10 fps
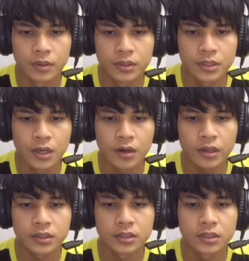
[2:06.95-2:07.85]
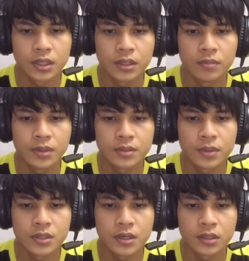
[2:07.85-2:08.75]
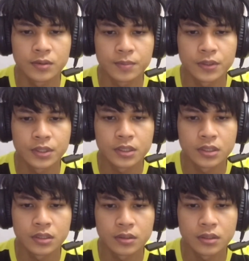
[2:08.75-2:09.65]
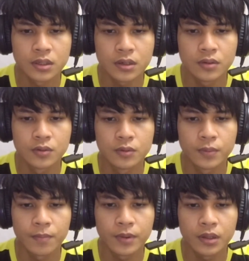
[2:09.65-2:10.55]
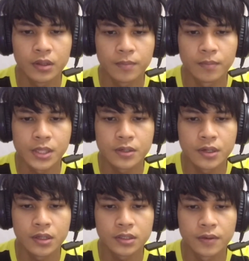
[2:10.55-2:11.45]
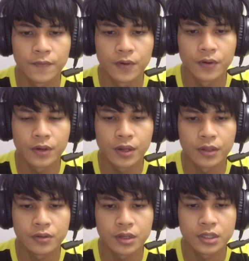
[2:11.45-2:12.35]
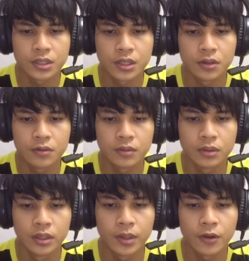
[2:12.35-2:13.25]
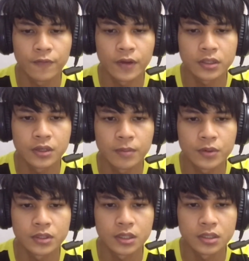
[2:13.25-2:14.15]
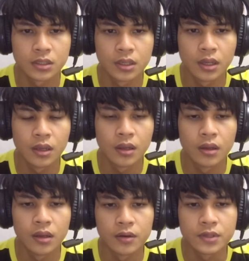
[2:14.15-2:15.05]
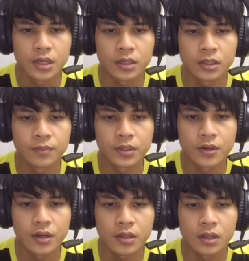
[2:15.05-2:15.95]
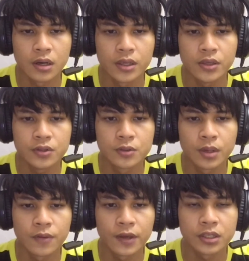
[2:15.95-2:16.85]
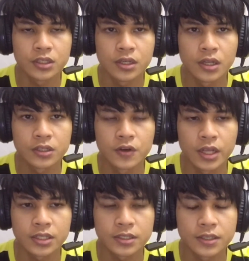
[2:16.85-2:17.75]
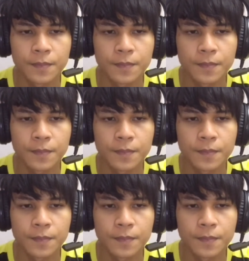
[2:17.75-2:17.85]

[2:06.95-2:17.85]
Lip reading: GRX send the base material to processor who prepare the materials for reintroduction into the manufacturing process. Recycled material are used to manufacture electronics.